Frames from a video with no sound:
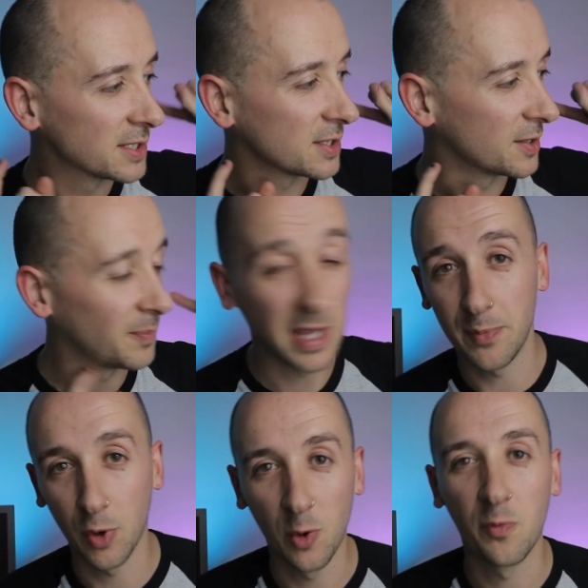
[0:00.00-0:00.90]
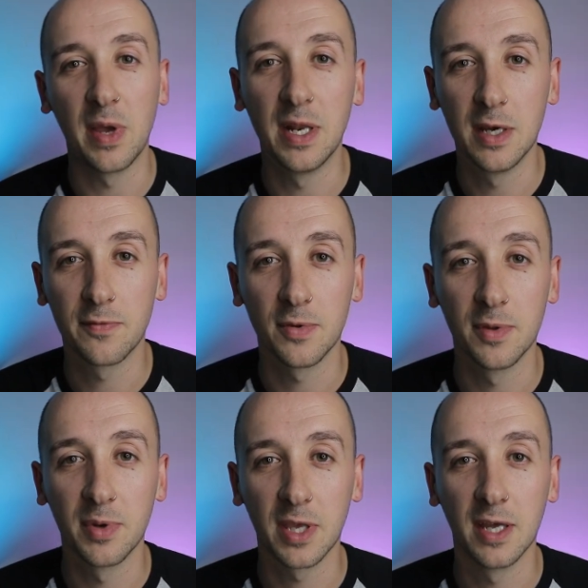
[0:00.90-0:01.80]
To the people who have been here from
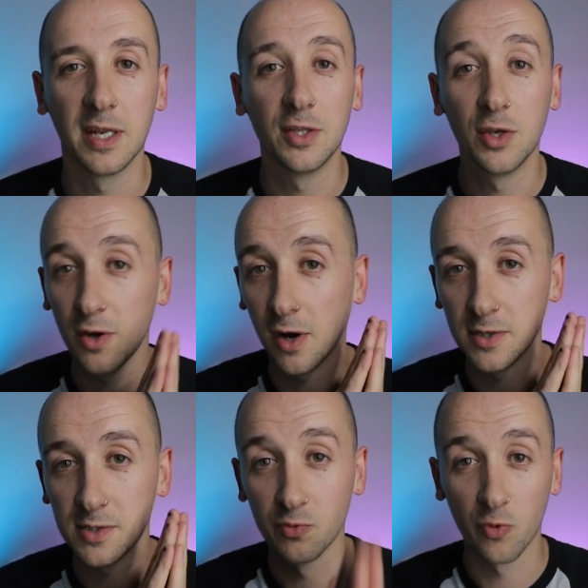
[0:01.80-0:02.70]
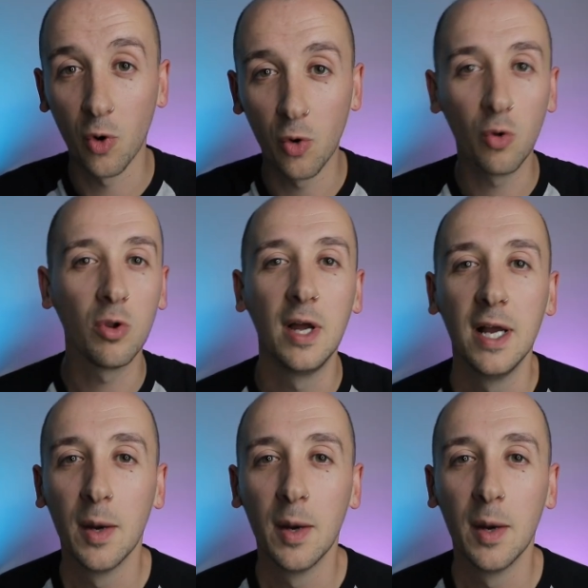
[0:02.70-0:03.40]
the beginning, you guys rule.